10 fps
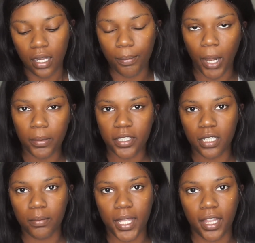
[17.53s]
I'm probably
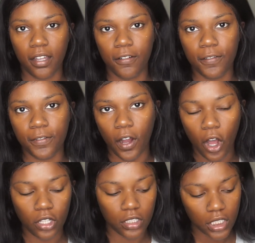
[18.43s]
going to make like a
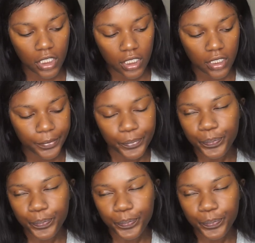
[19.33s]
fall look.